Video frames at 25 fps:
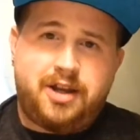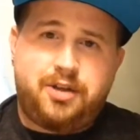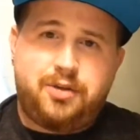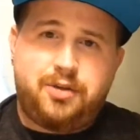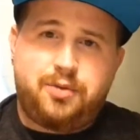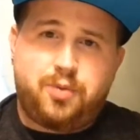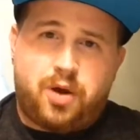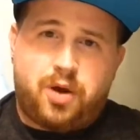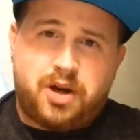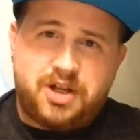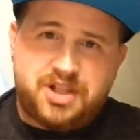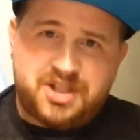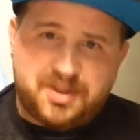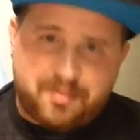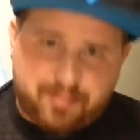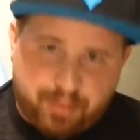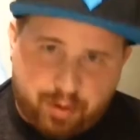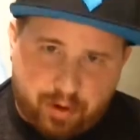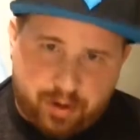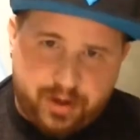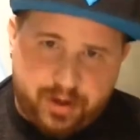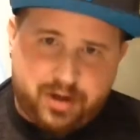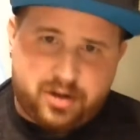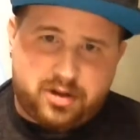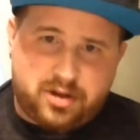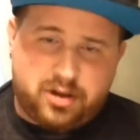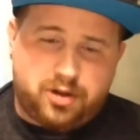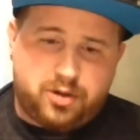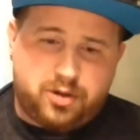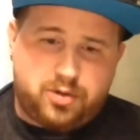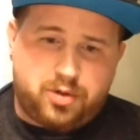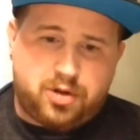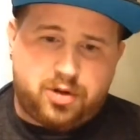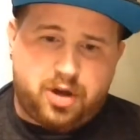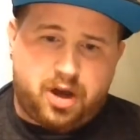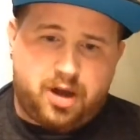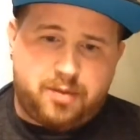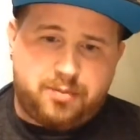you want to support your local
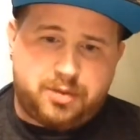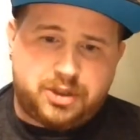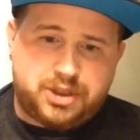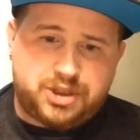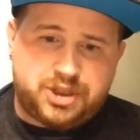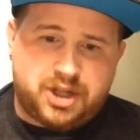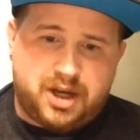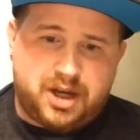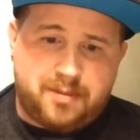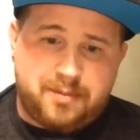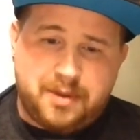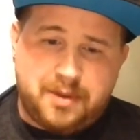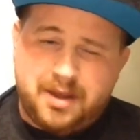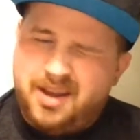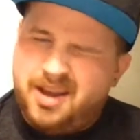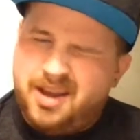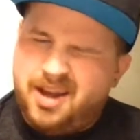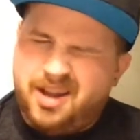comic book shop,